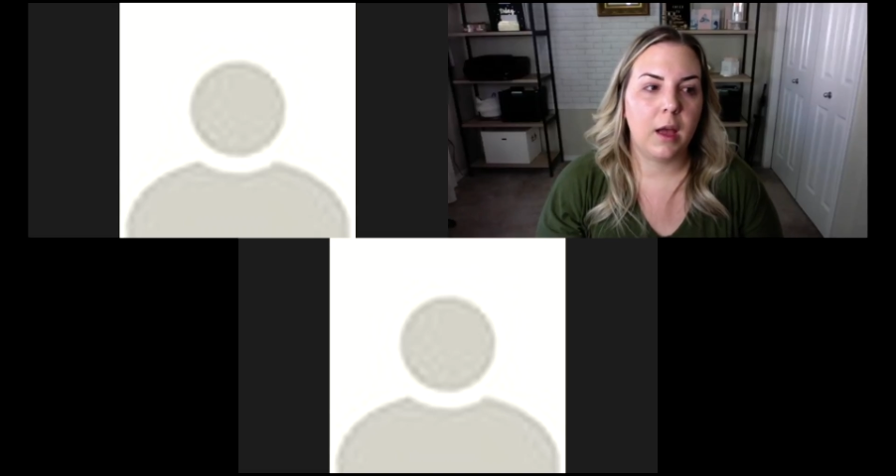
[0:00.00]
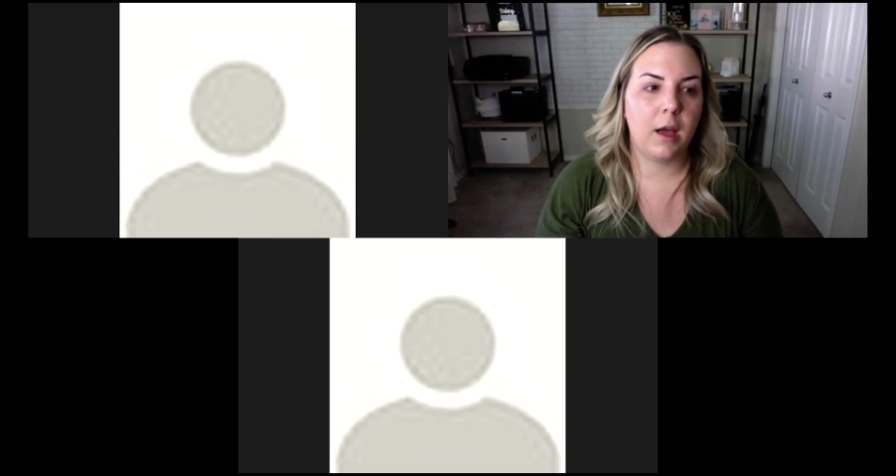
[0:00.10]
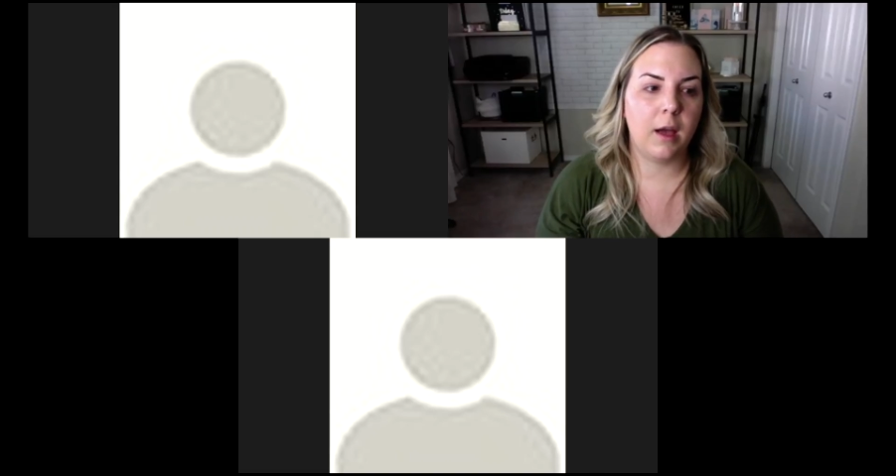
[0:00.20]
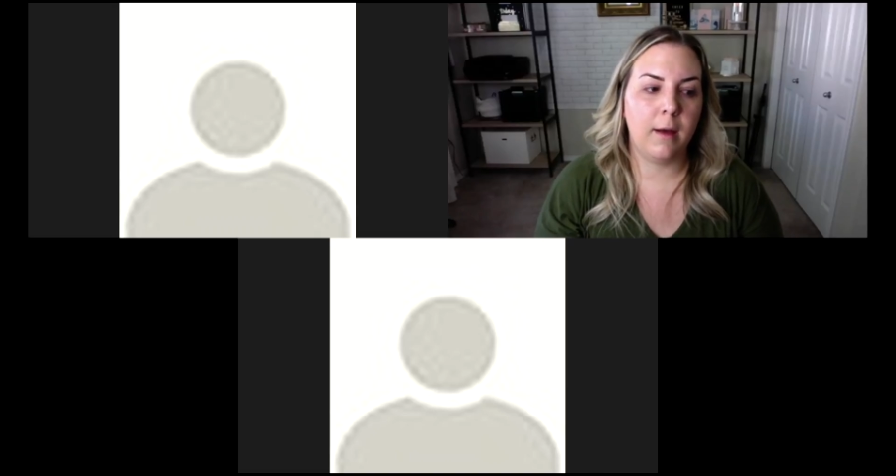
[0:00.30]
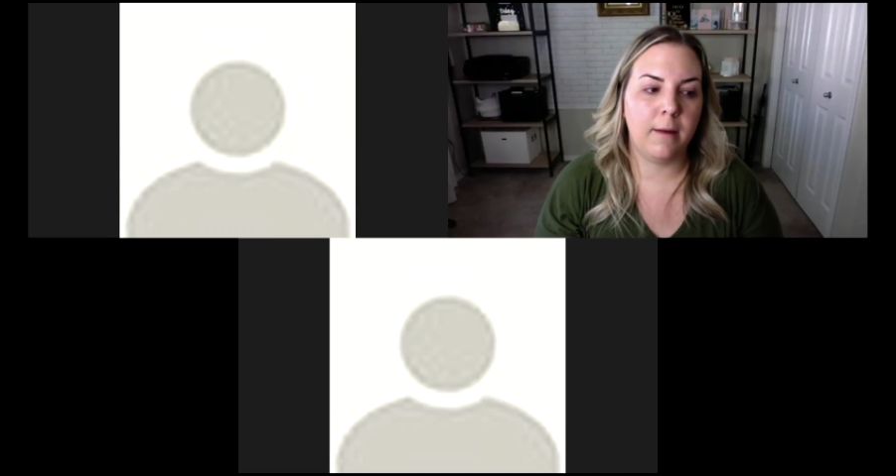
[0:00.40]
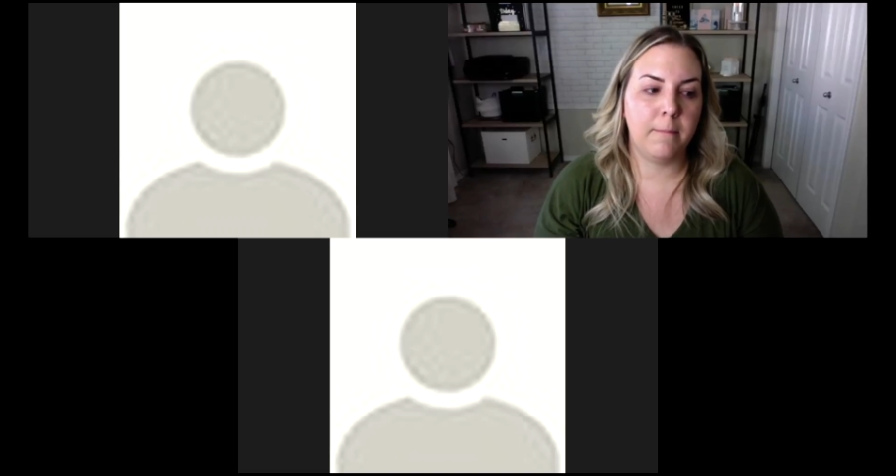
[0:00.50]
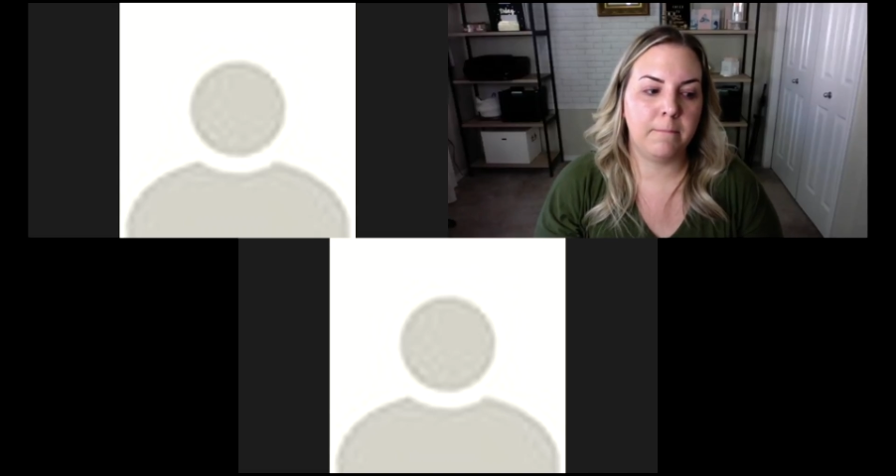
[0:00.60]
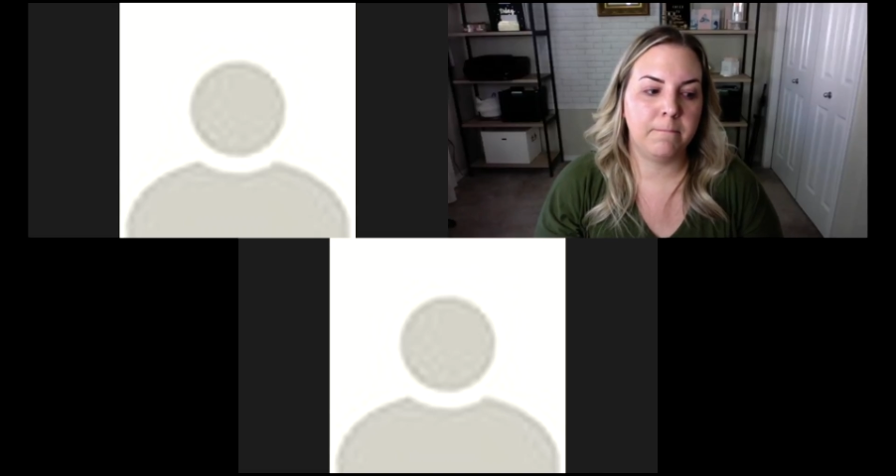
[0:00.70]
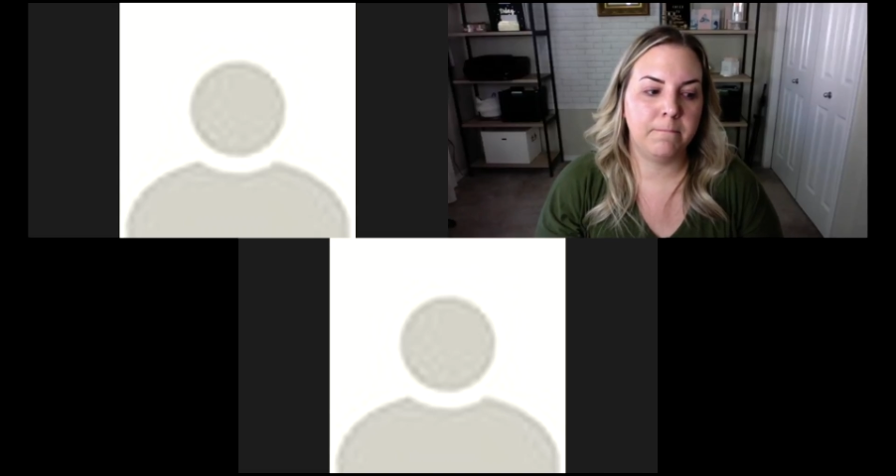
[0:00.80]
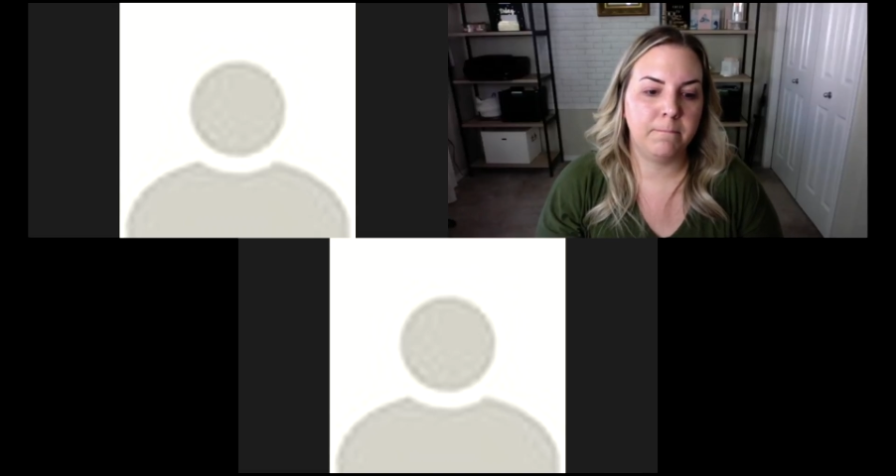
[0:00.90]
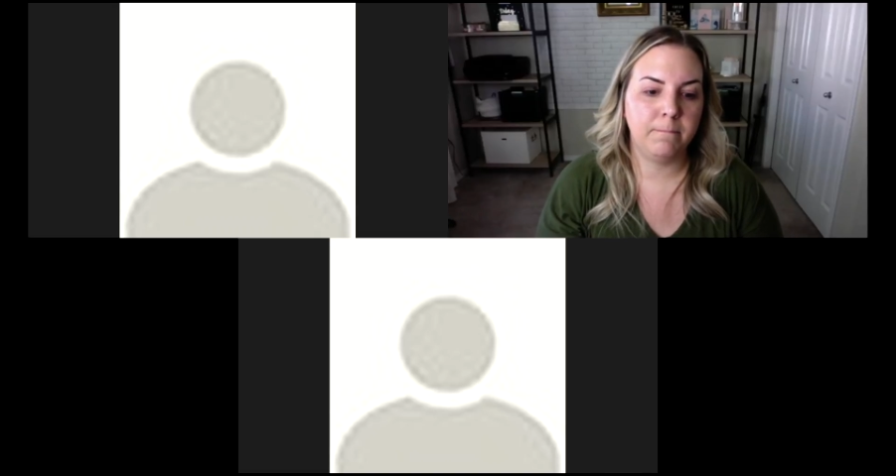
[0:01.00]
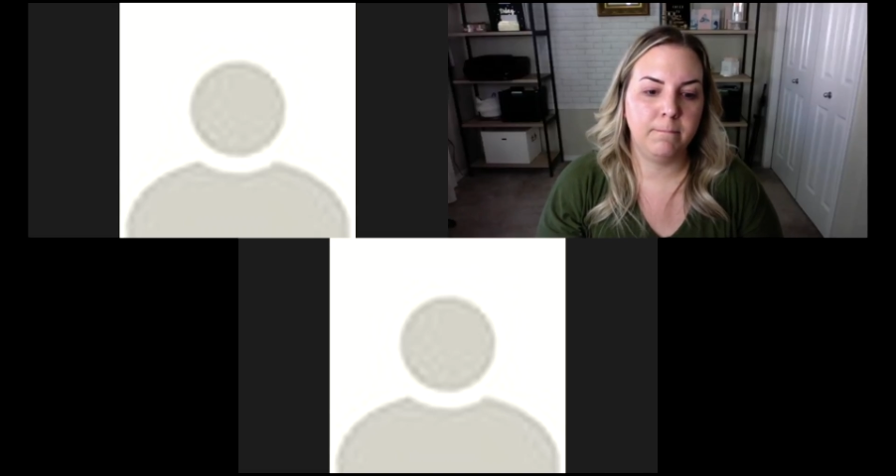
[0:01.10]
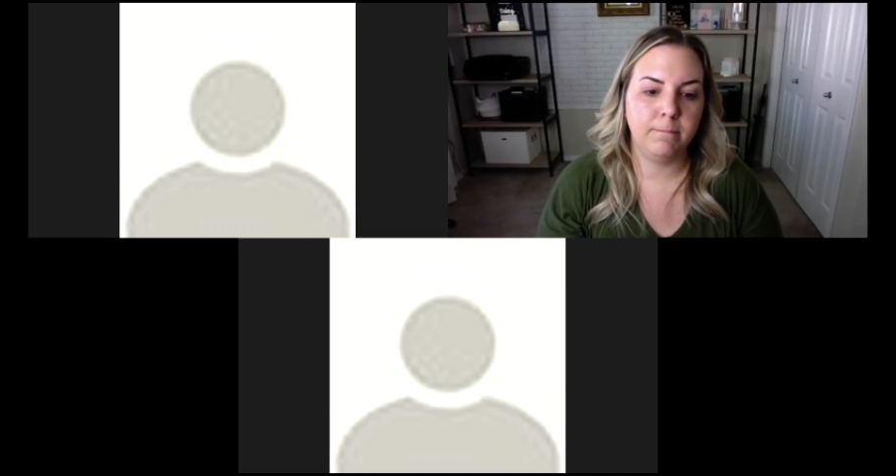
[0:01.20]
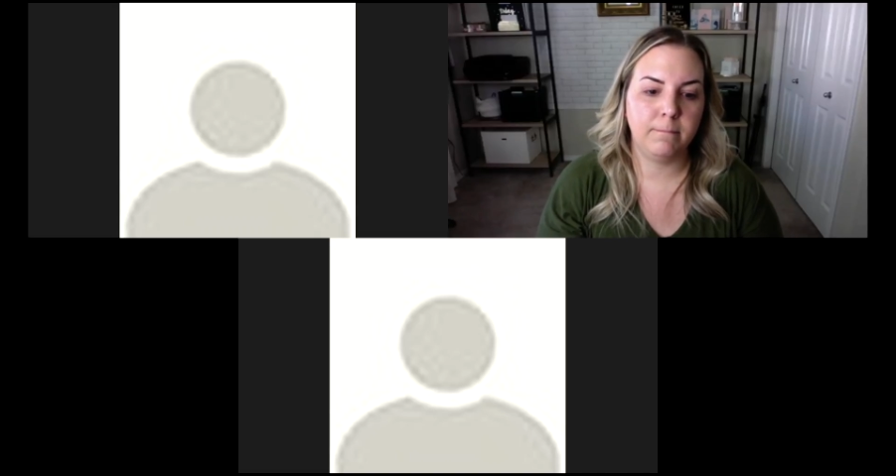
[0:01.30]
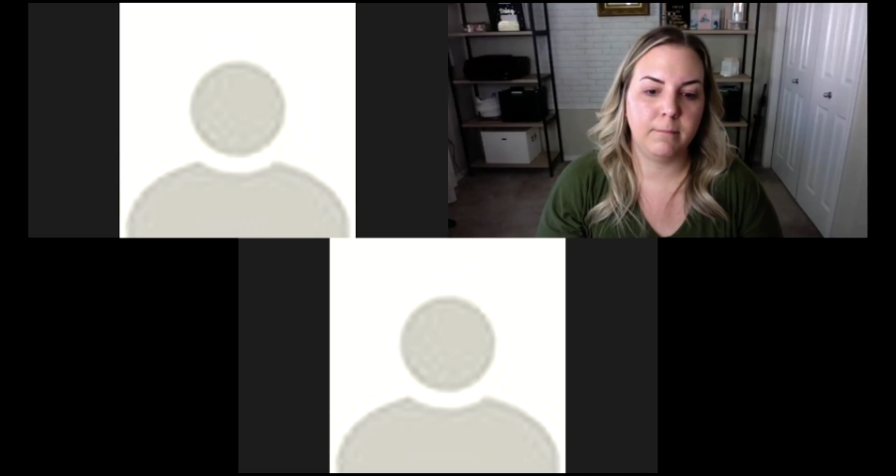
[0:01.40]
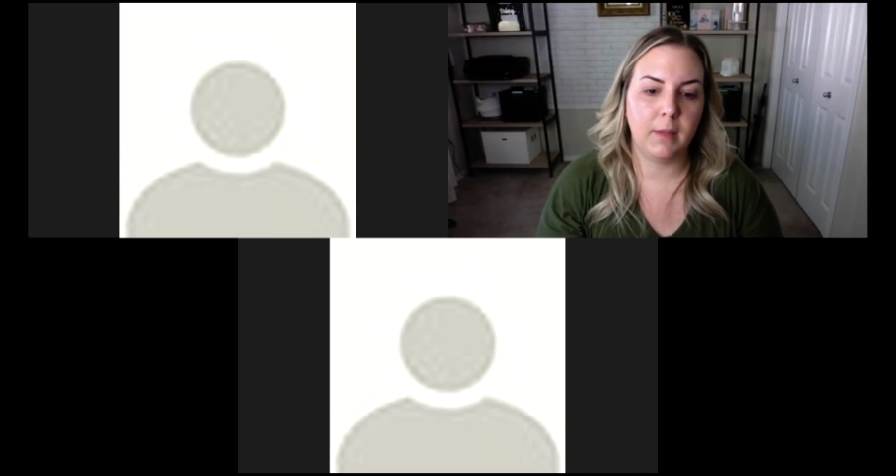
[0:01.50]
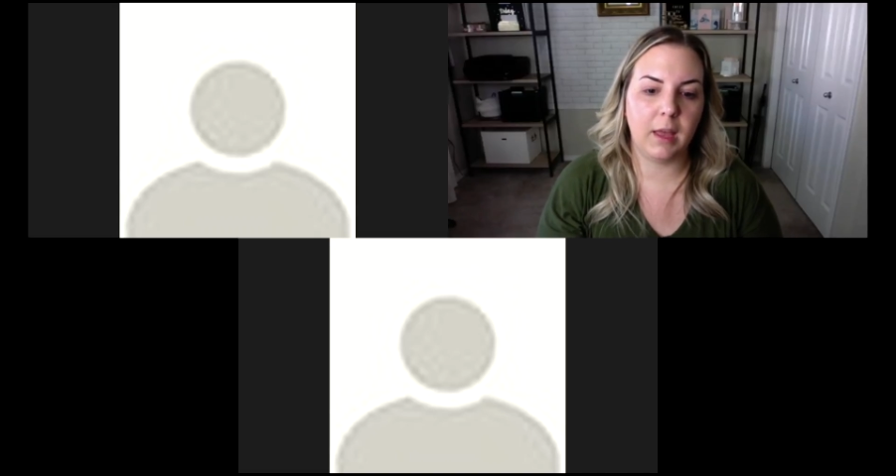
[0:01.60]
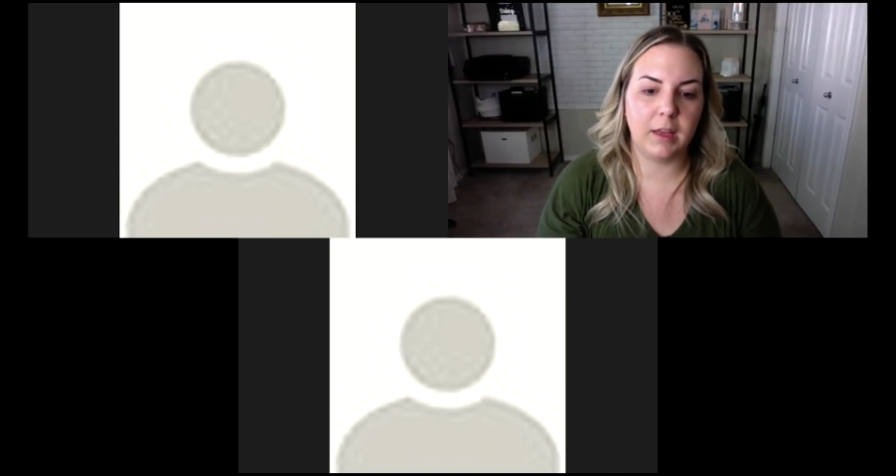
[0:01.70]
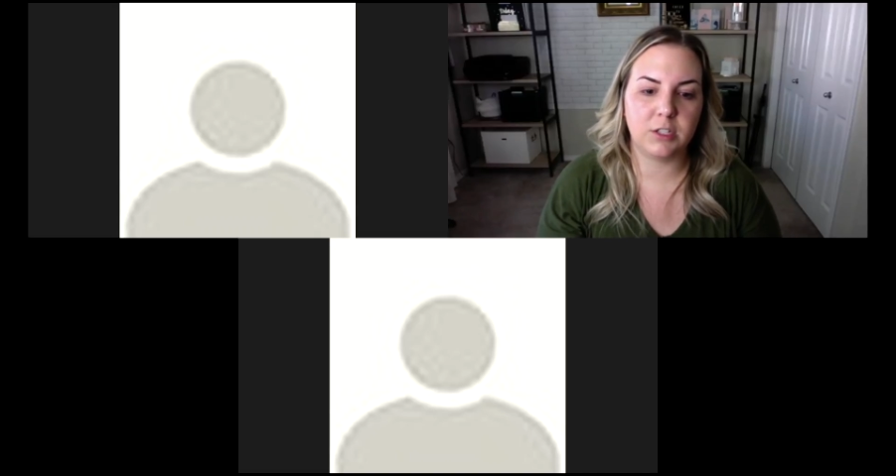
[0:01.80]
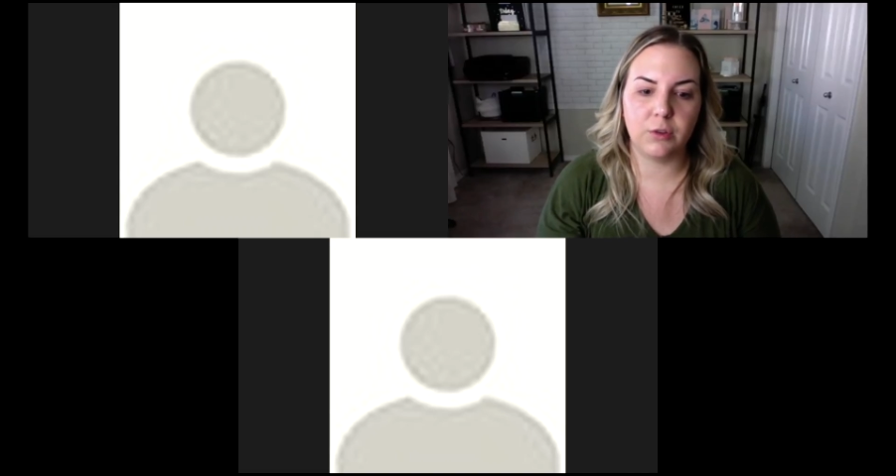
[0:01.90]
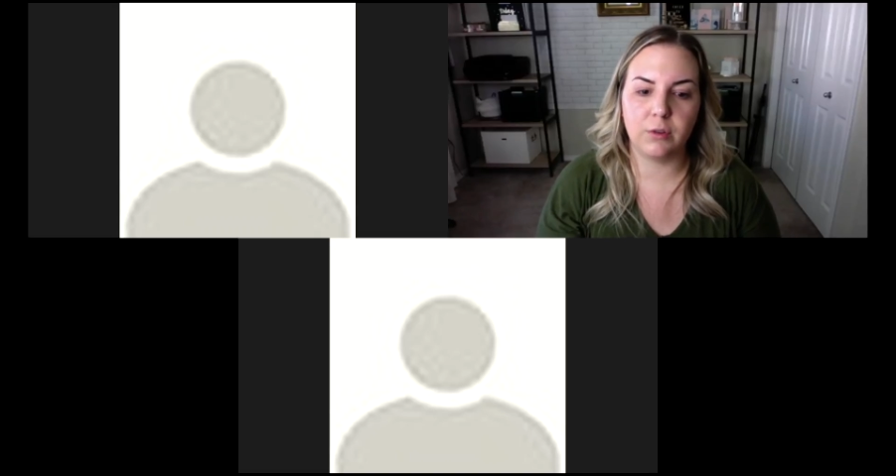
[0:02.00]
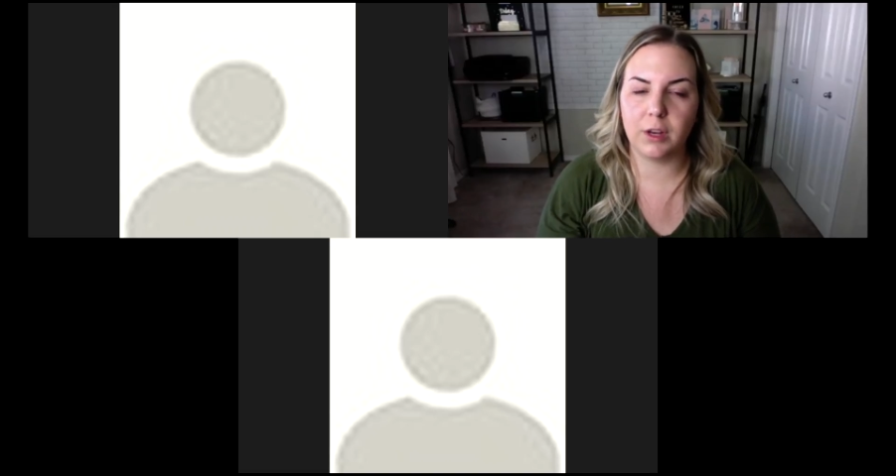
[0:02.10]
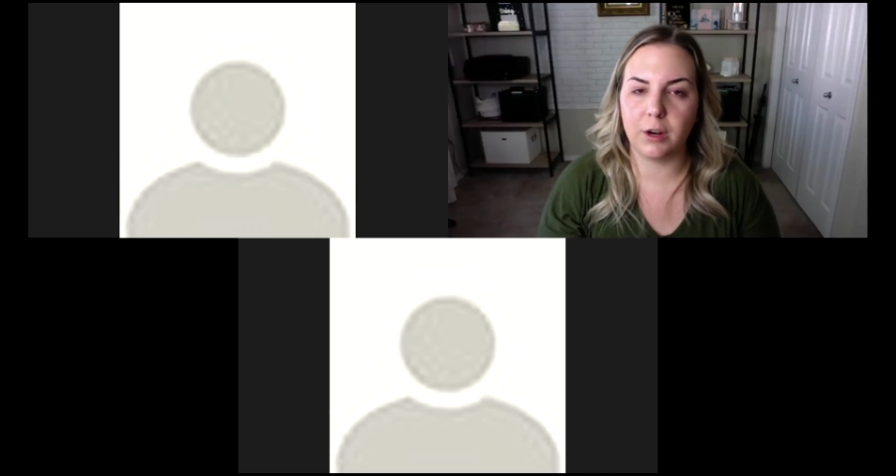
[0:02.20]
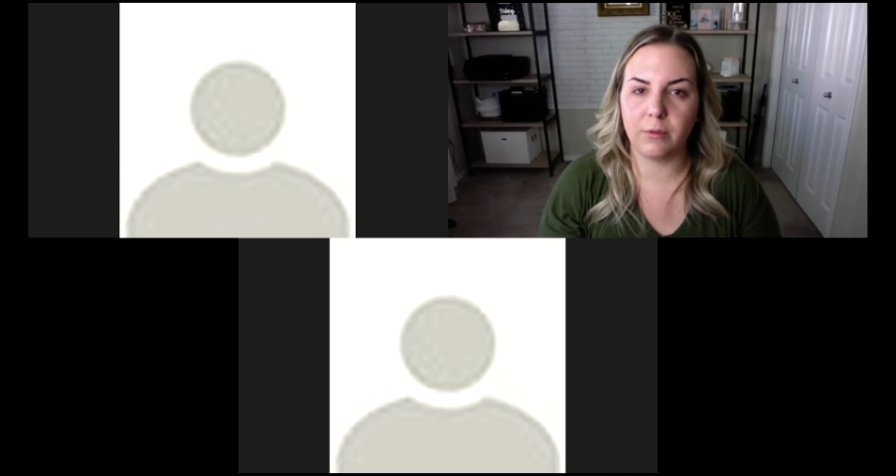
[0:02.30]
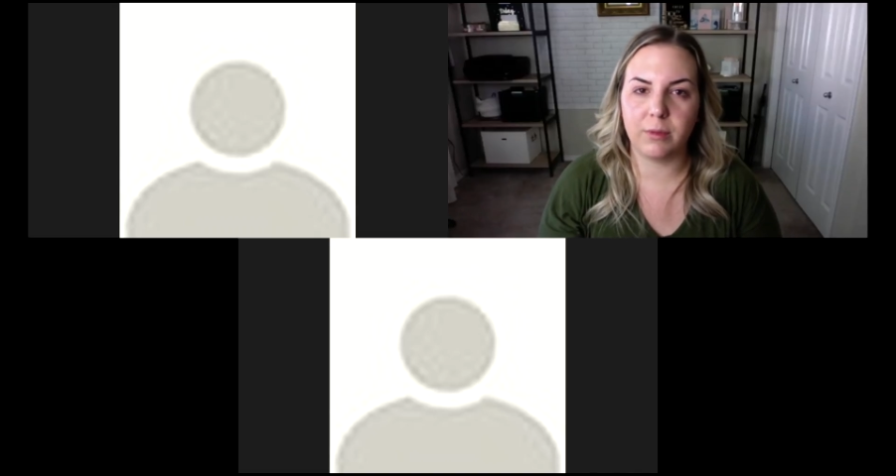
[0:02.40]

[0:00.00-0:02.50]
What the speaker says: So, you know,